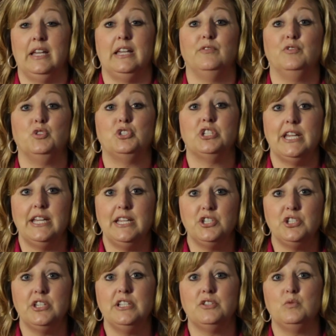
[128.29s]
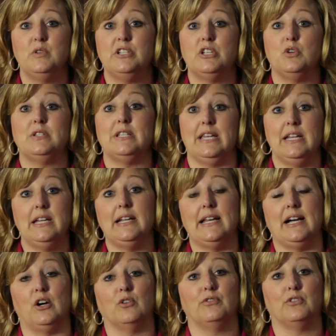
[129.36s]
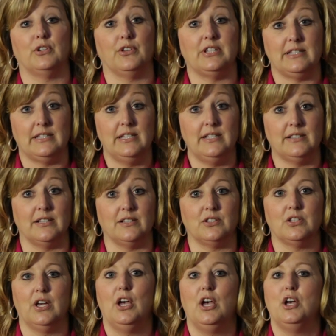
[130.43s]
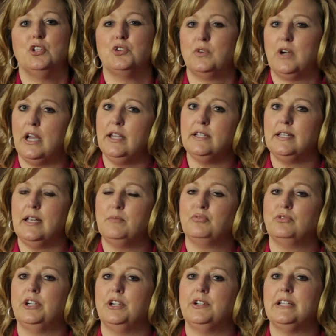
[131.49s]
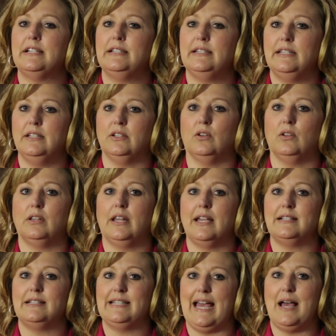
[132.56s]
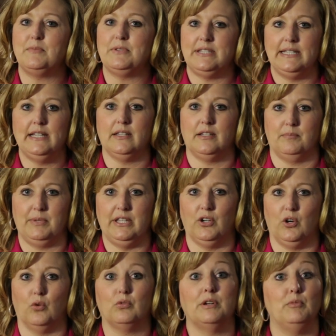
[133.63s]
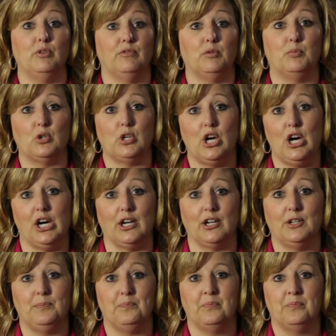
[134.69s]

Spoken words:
If you change these windows in and out for the seasons, try a temporary seal like DAP sealant peel removable caulk.